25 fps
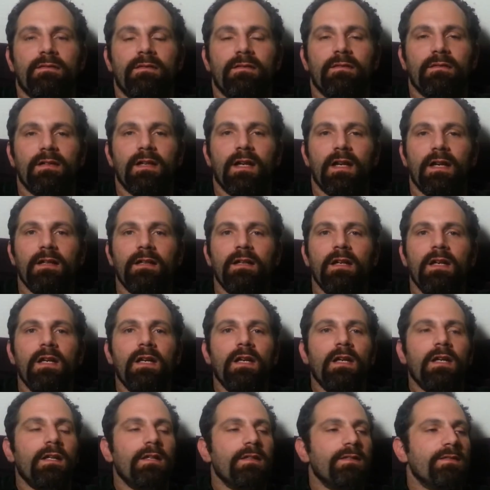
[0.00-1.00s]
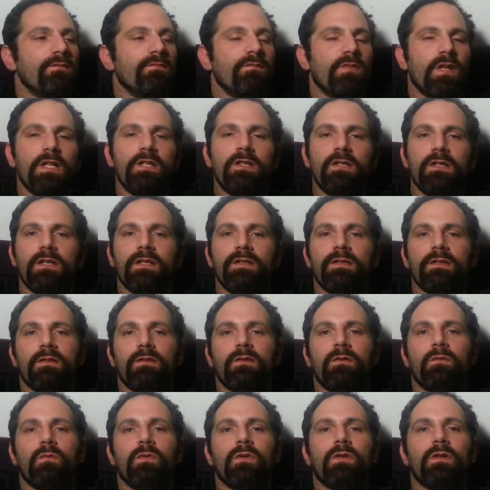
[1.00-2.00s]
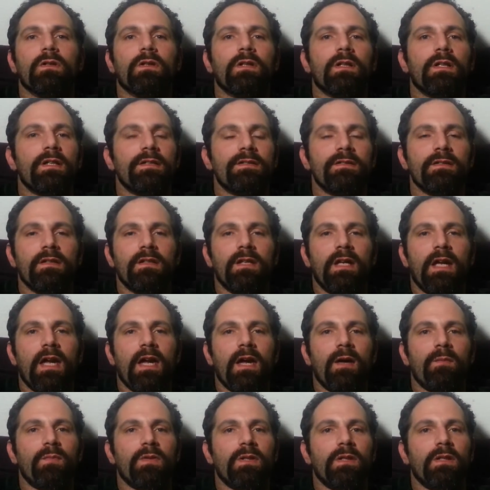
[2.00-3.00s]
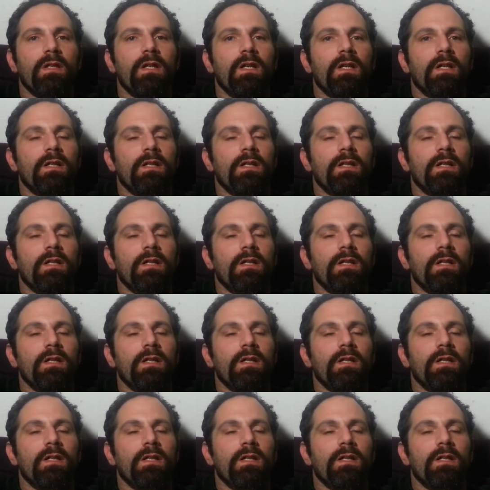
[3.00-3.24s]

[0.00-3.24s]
Okay? His invention isn't going to work. It isn't going to happen.